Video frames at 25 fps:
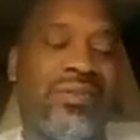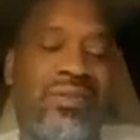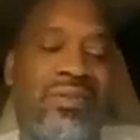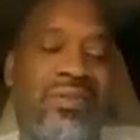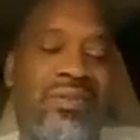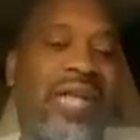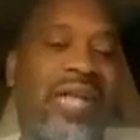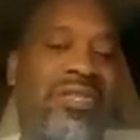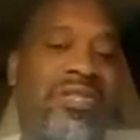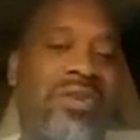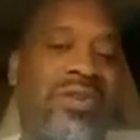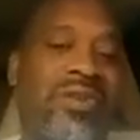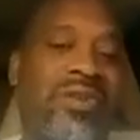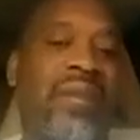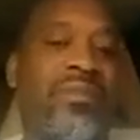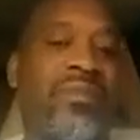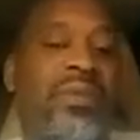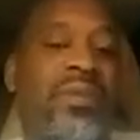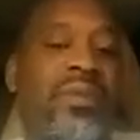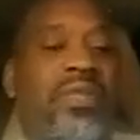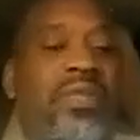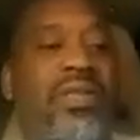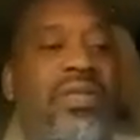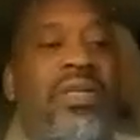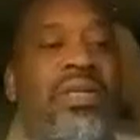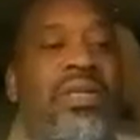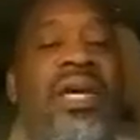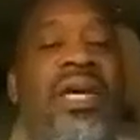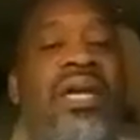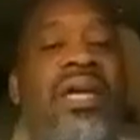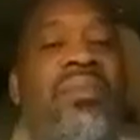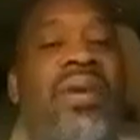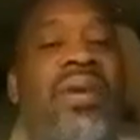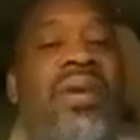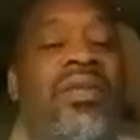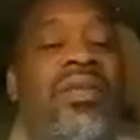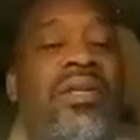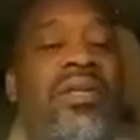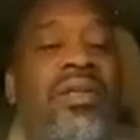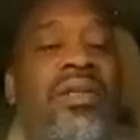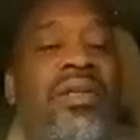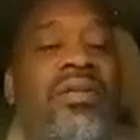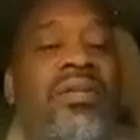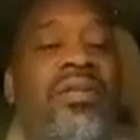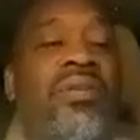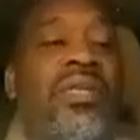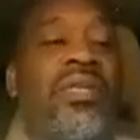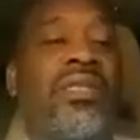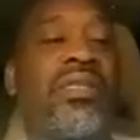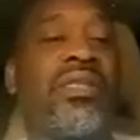I try to put your name out there as
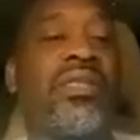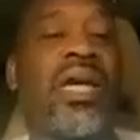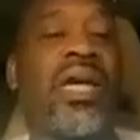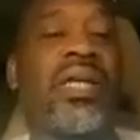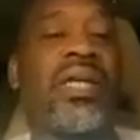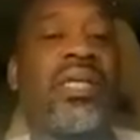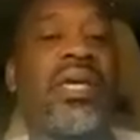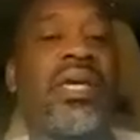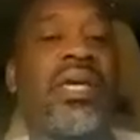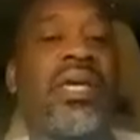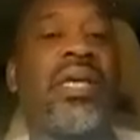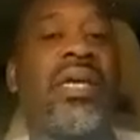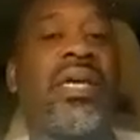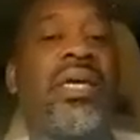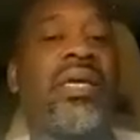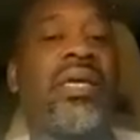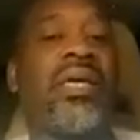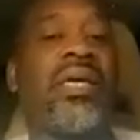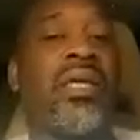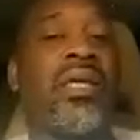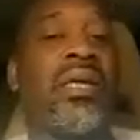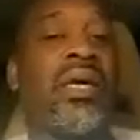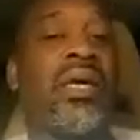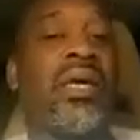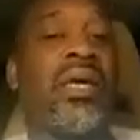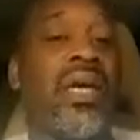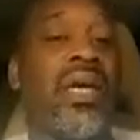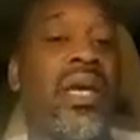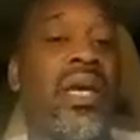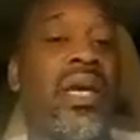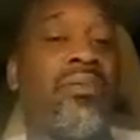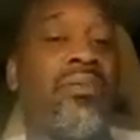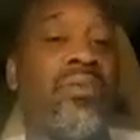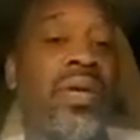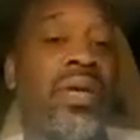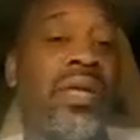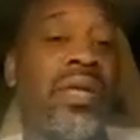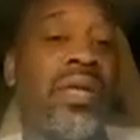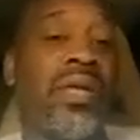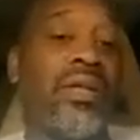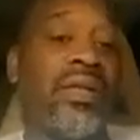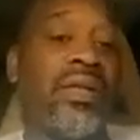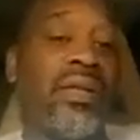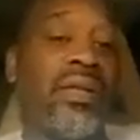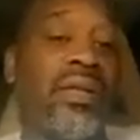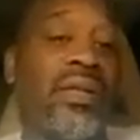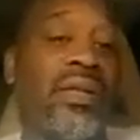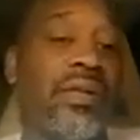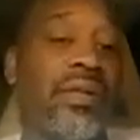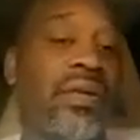much as I can, and I'm really
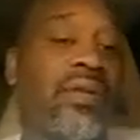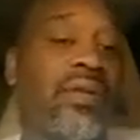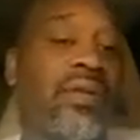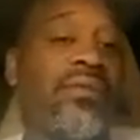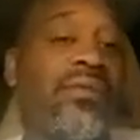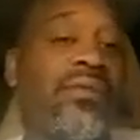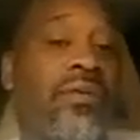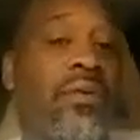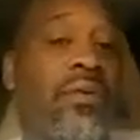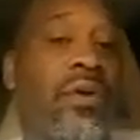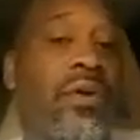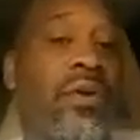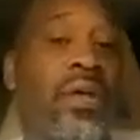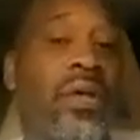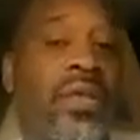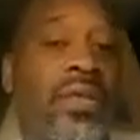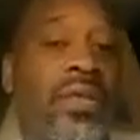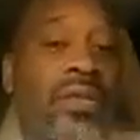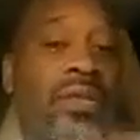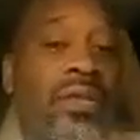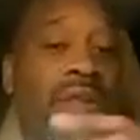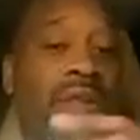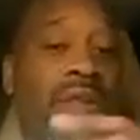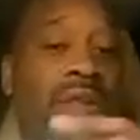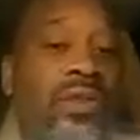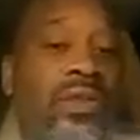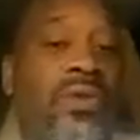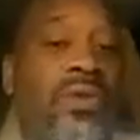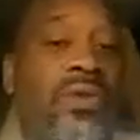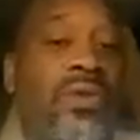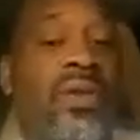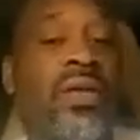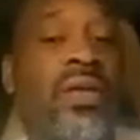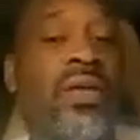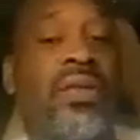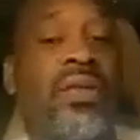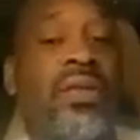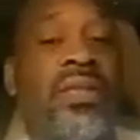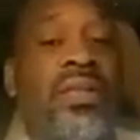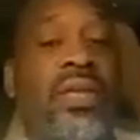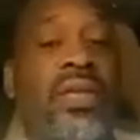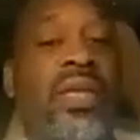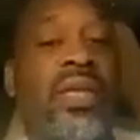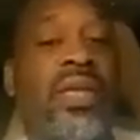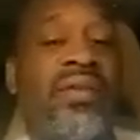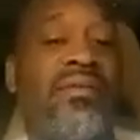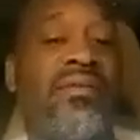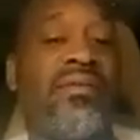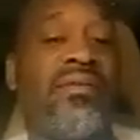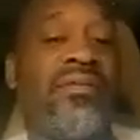looking forward to doing
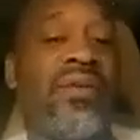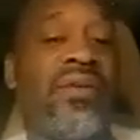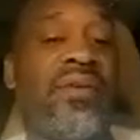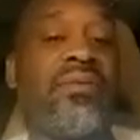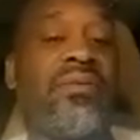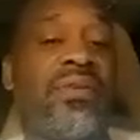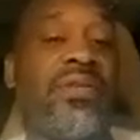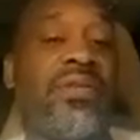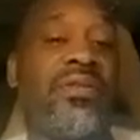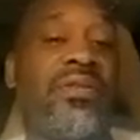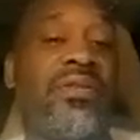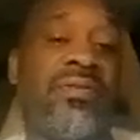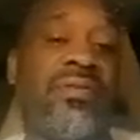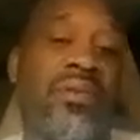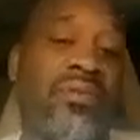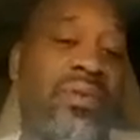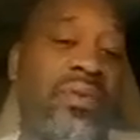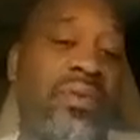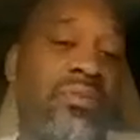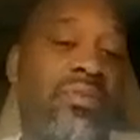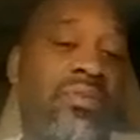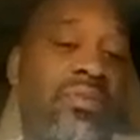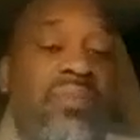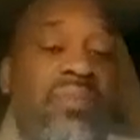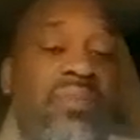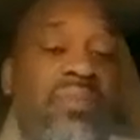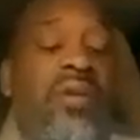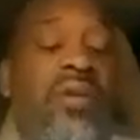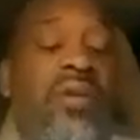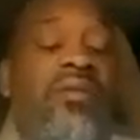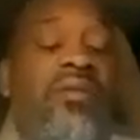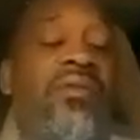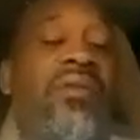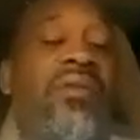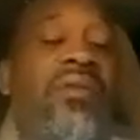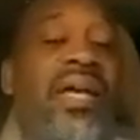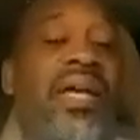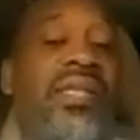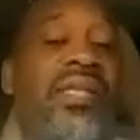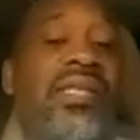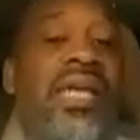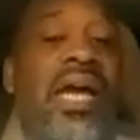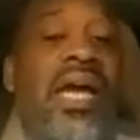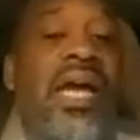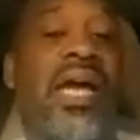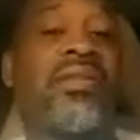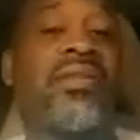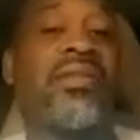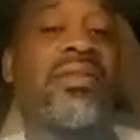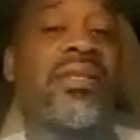an event with you where we bring both of our
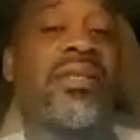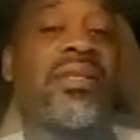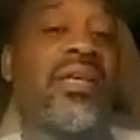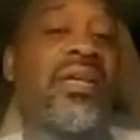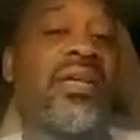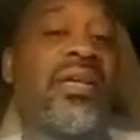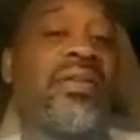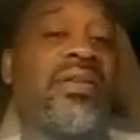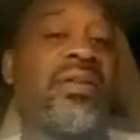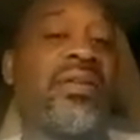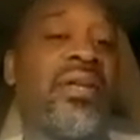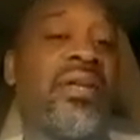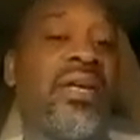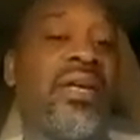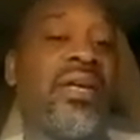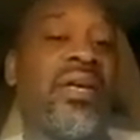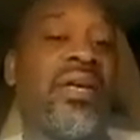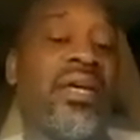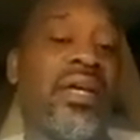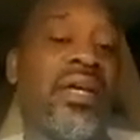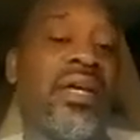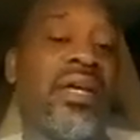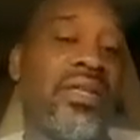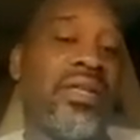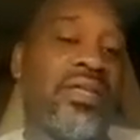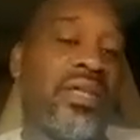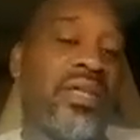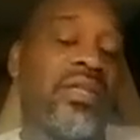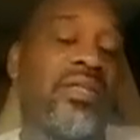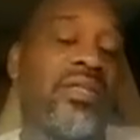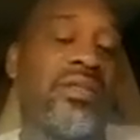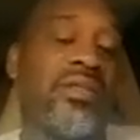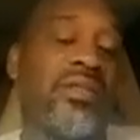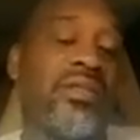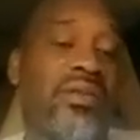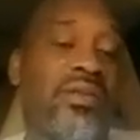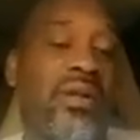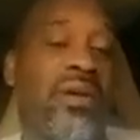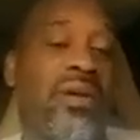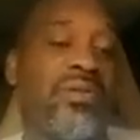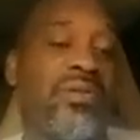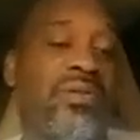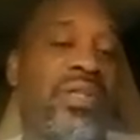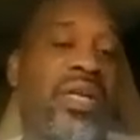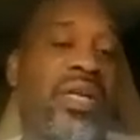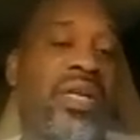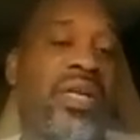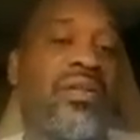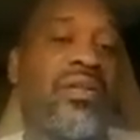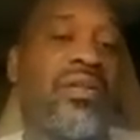talents together and just,
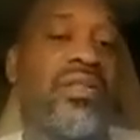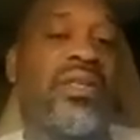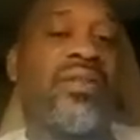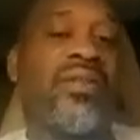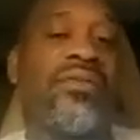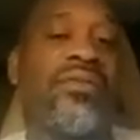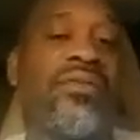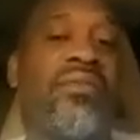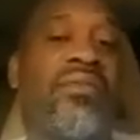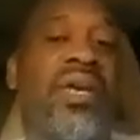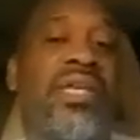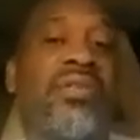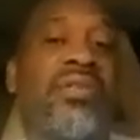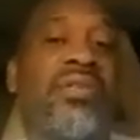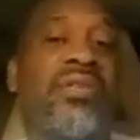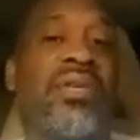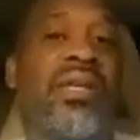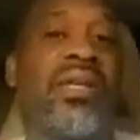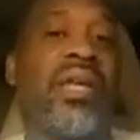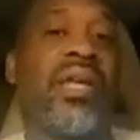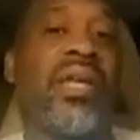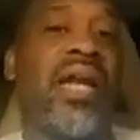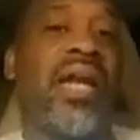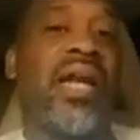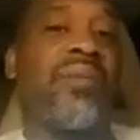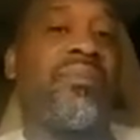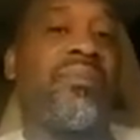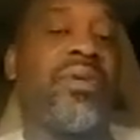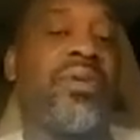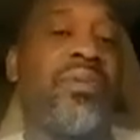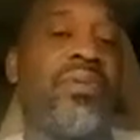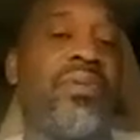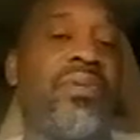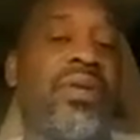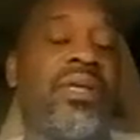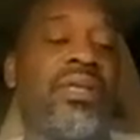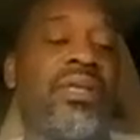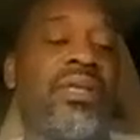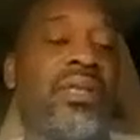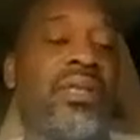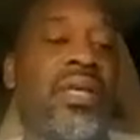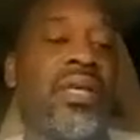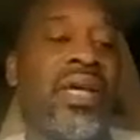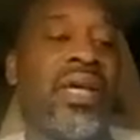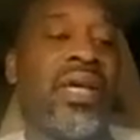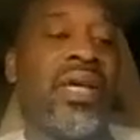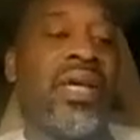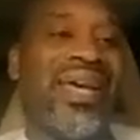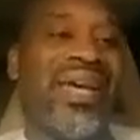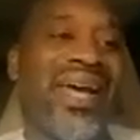share this information with a lot of people that's
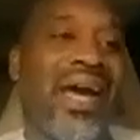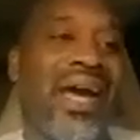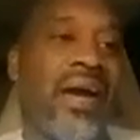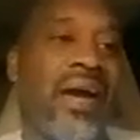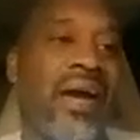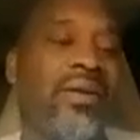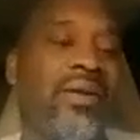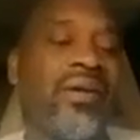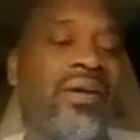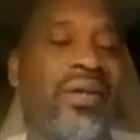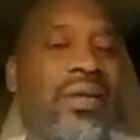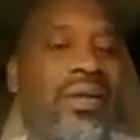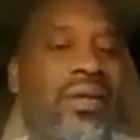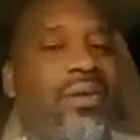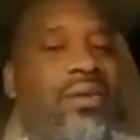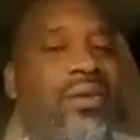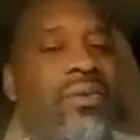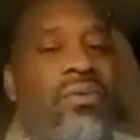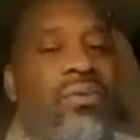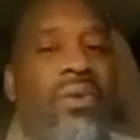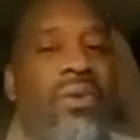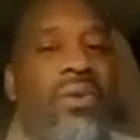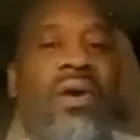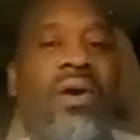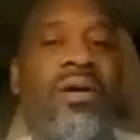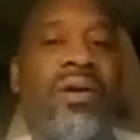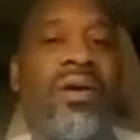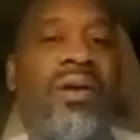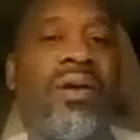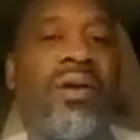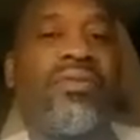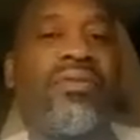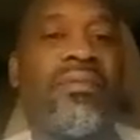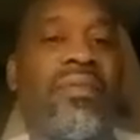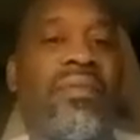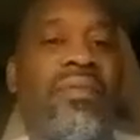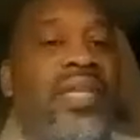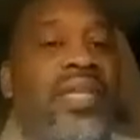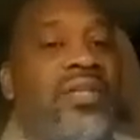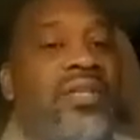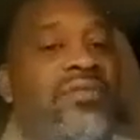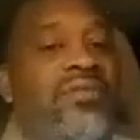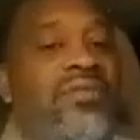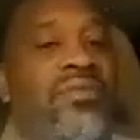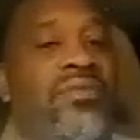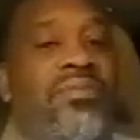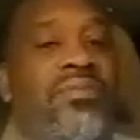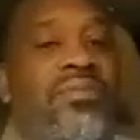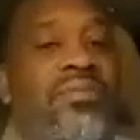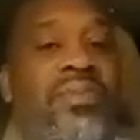out here getting the wrong information
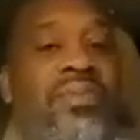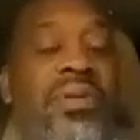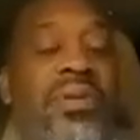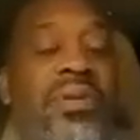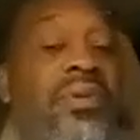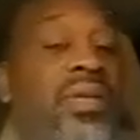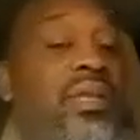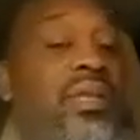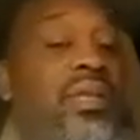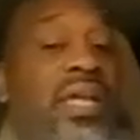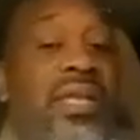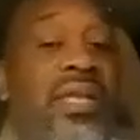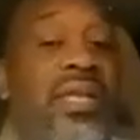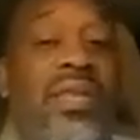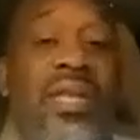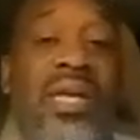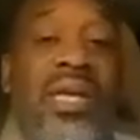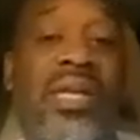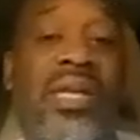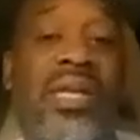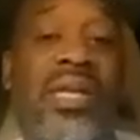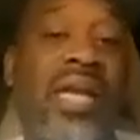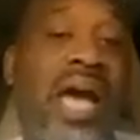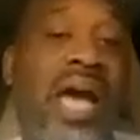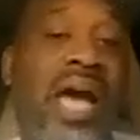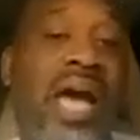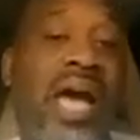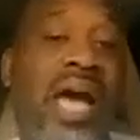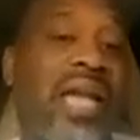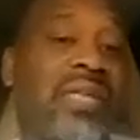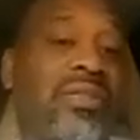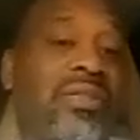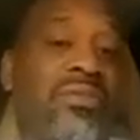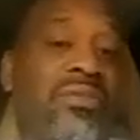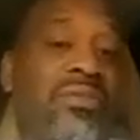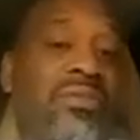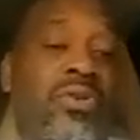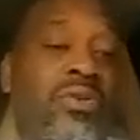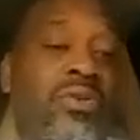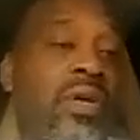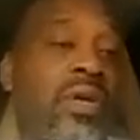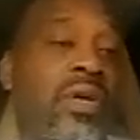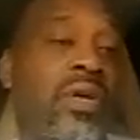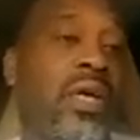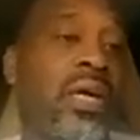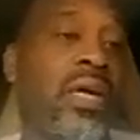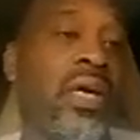from people that they think knowledgeable